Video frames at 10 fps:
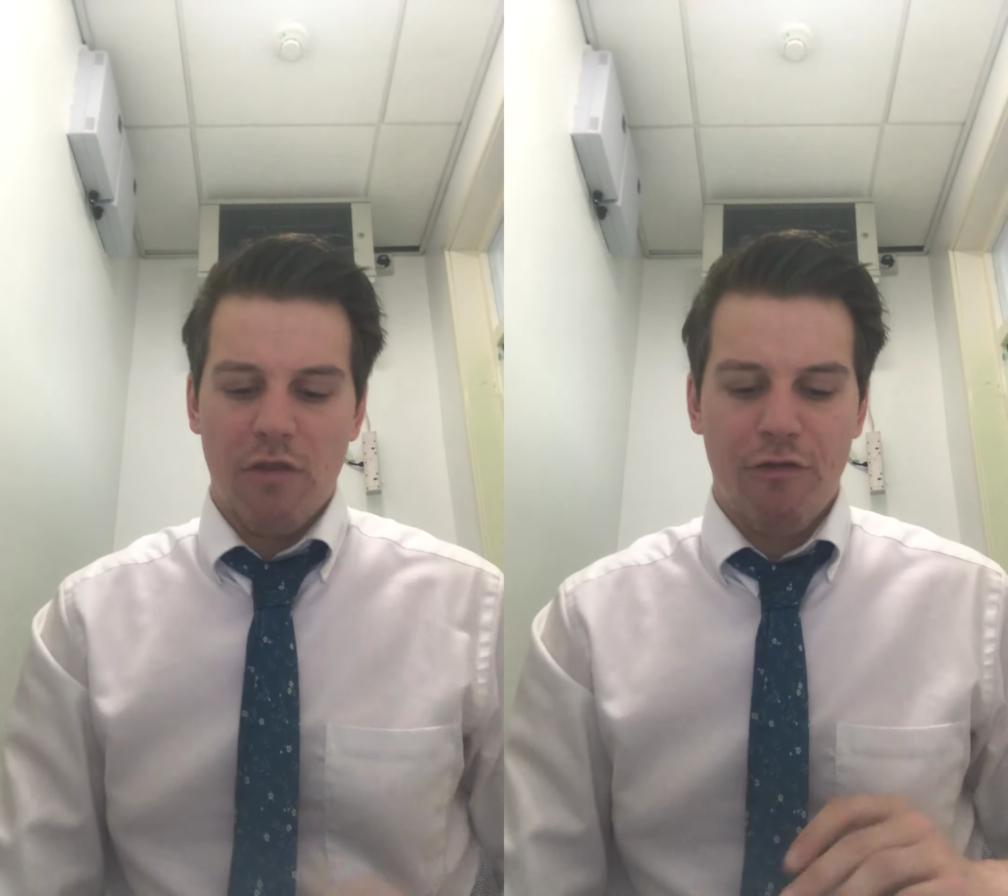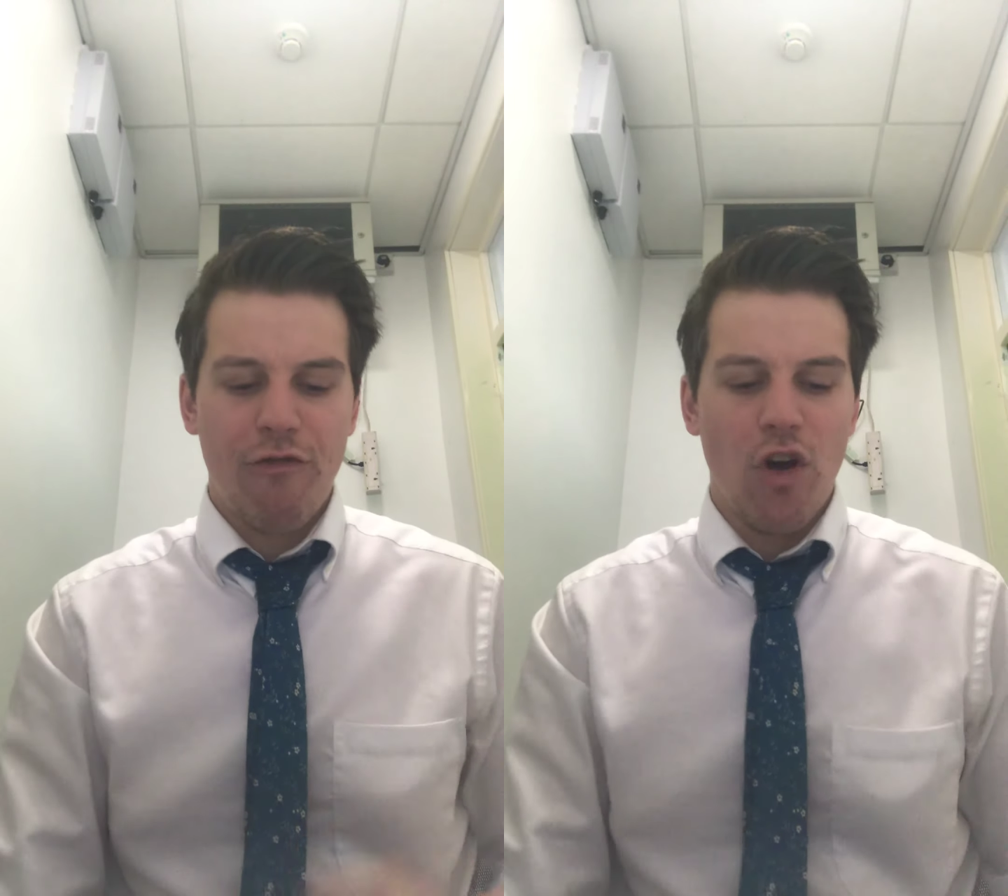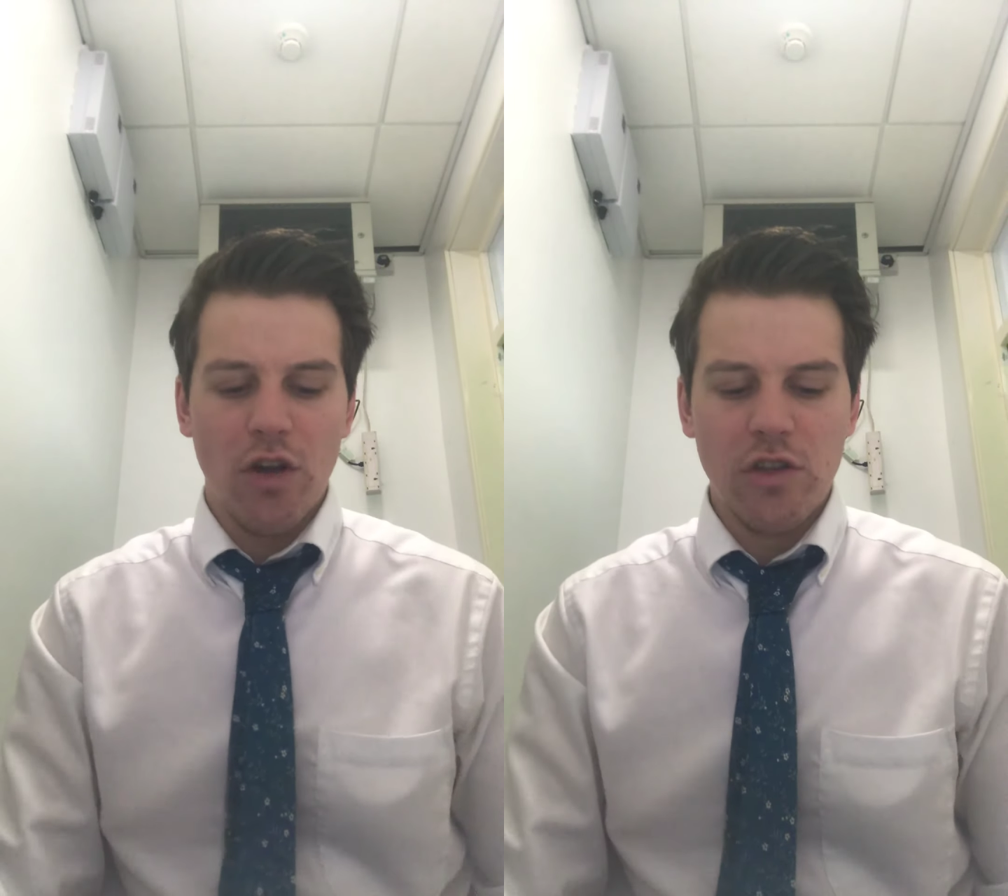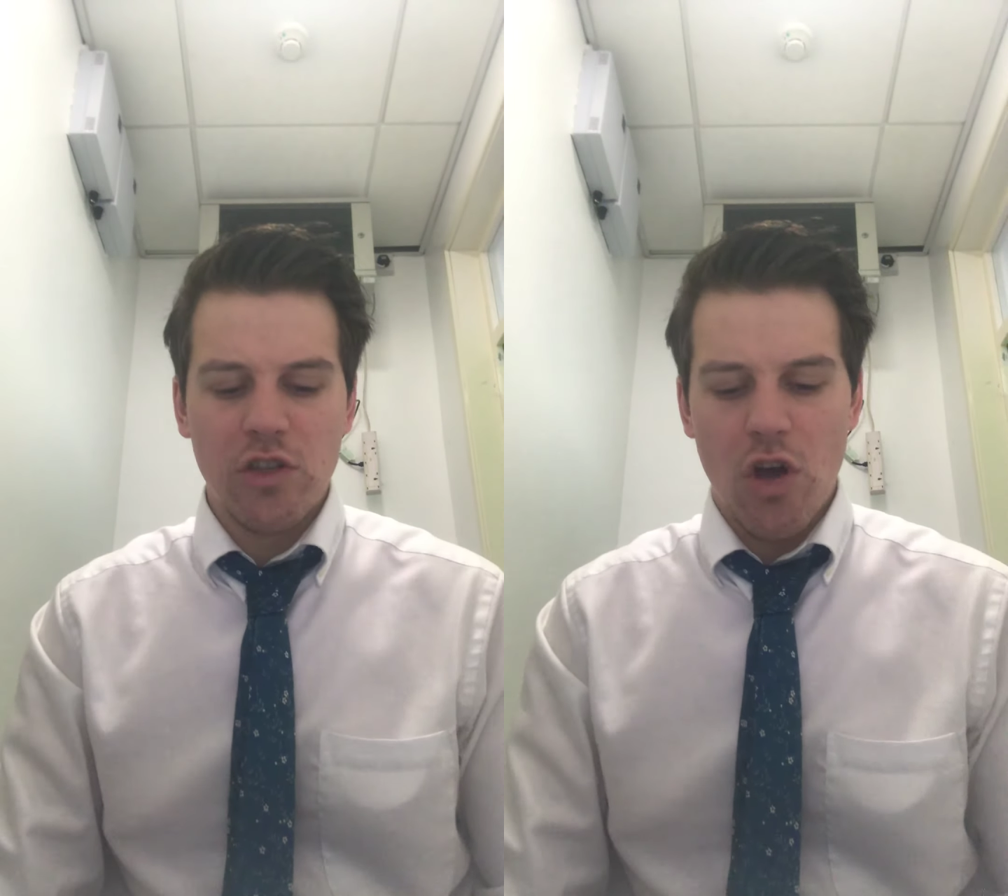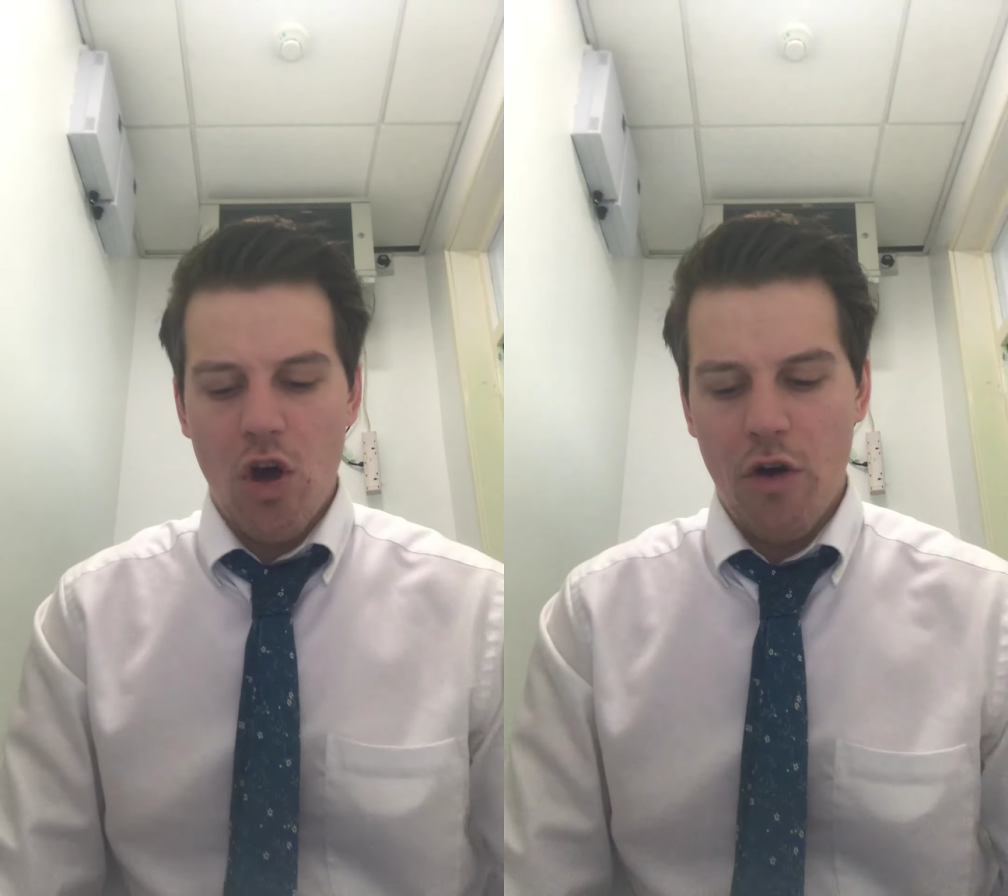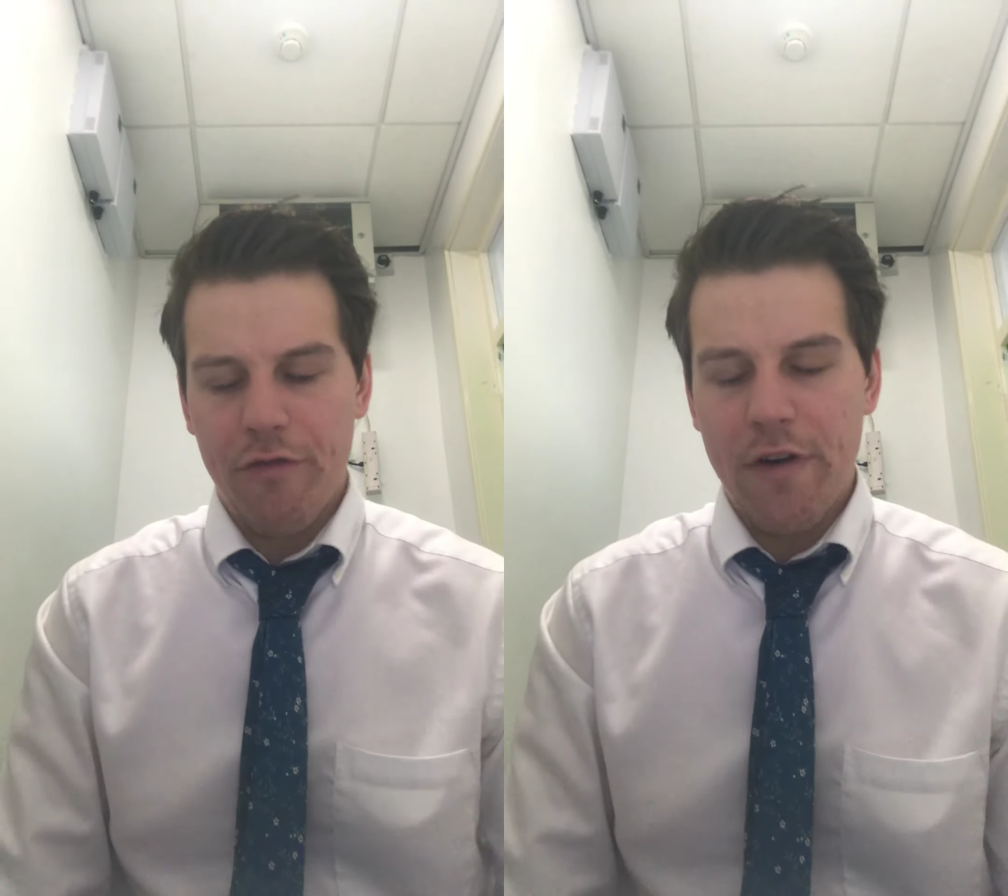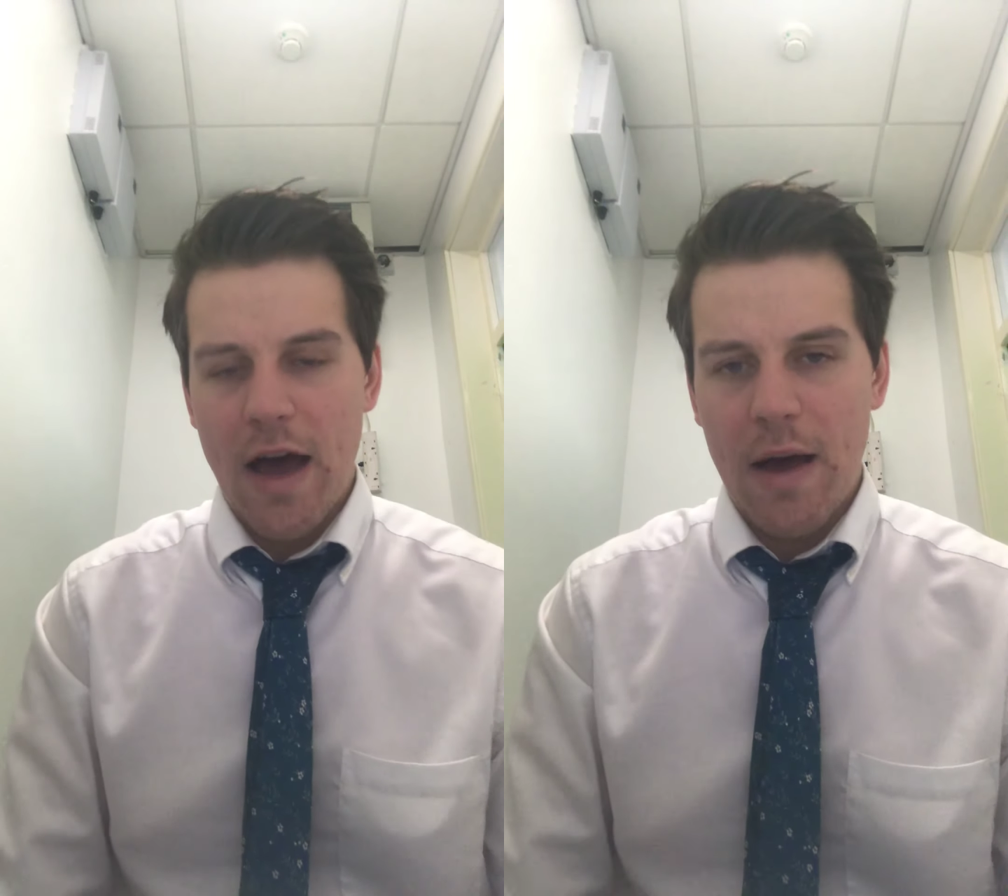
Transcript: foot of